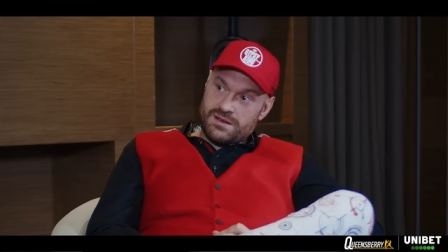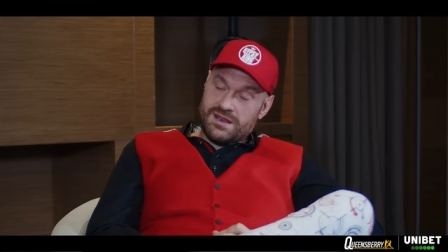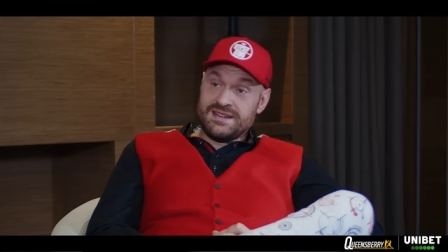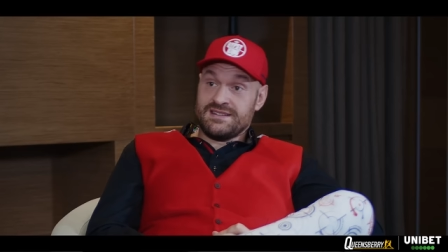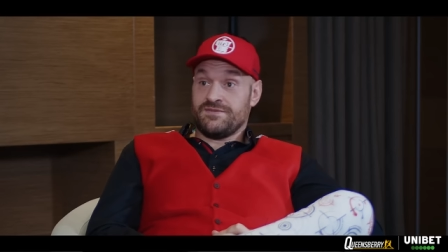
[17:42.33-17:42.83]

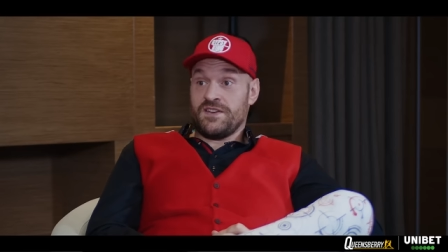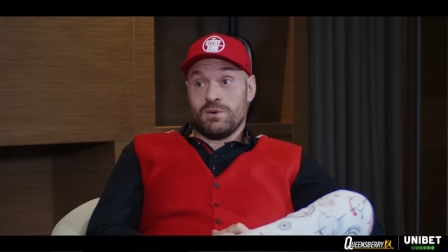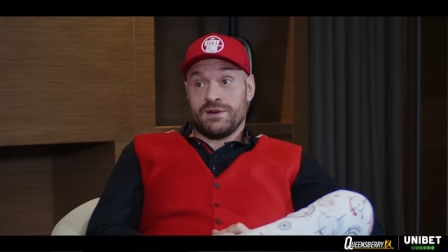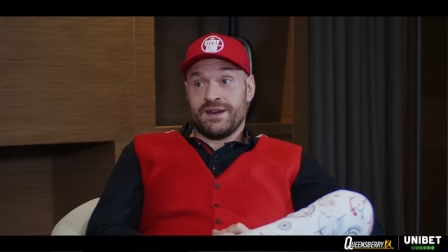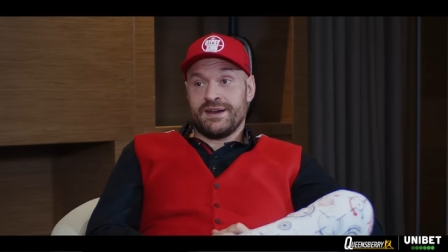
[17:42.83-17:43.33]
Yeah, there's a
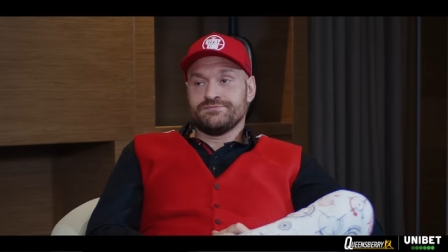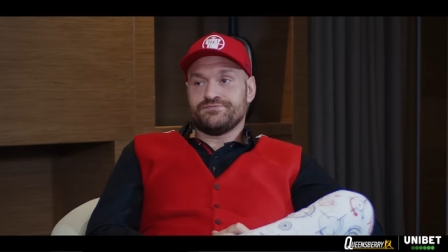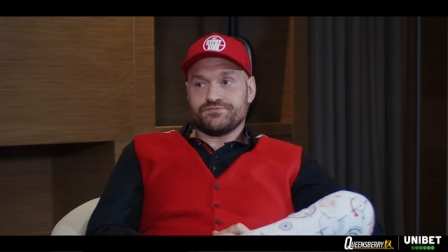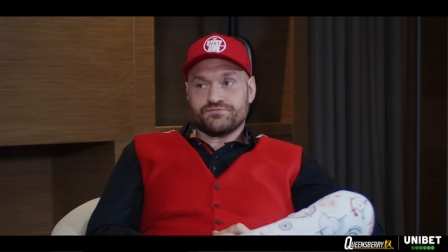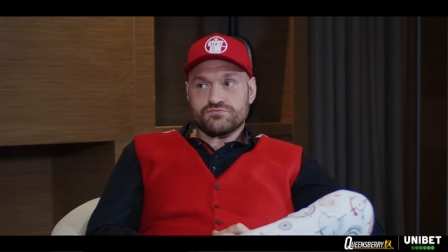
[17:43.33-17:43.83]
few on there.
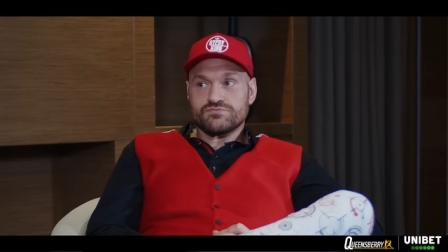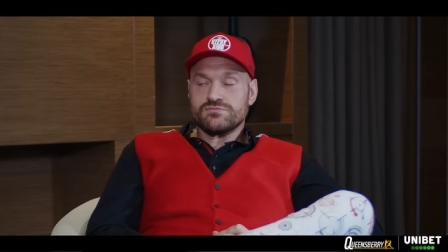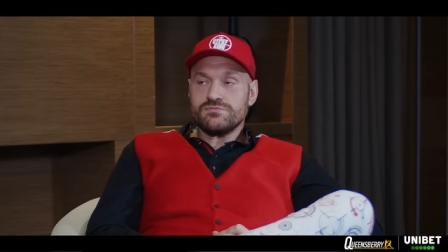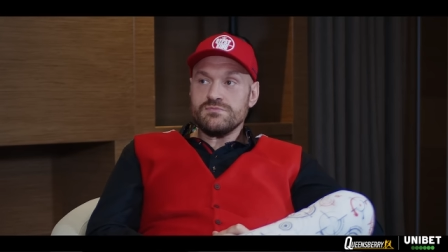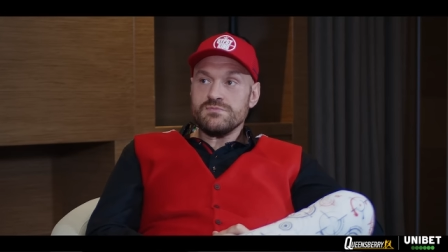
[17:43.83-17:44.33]

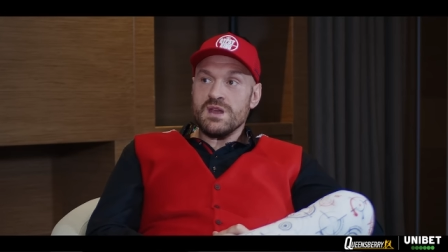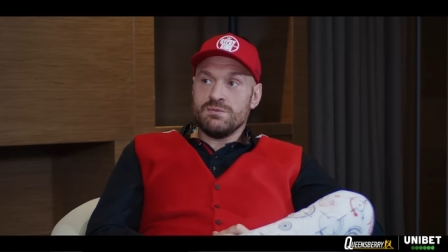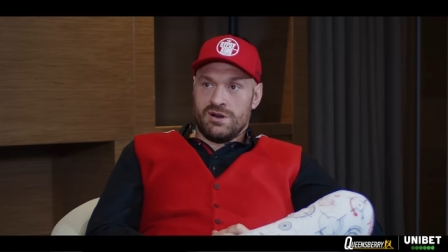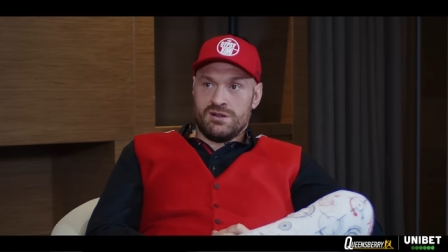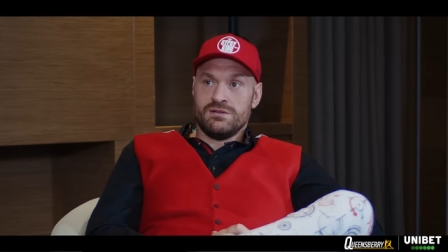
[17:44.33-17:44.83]

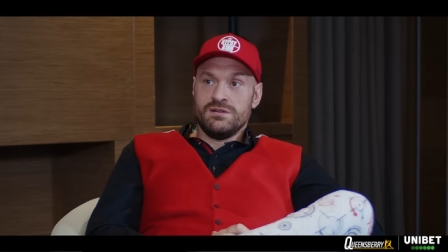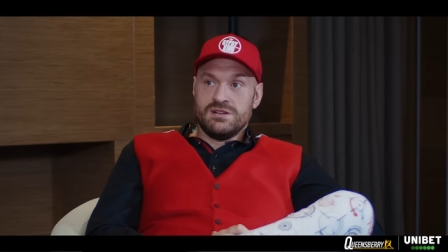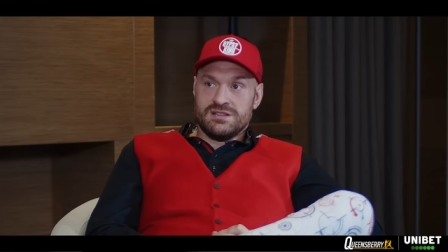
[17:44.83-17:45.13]
But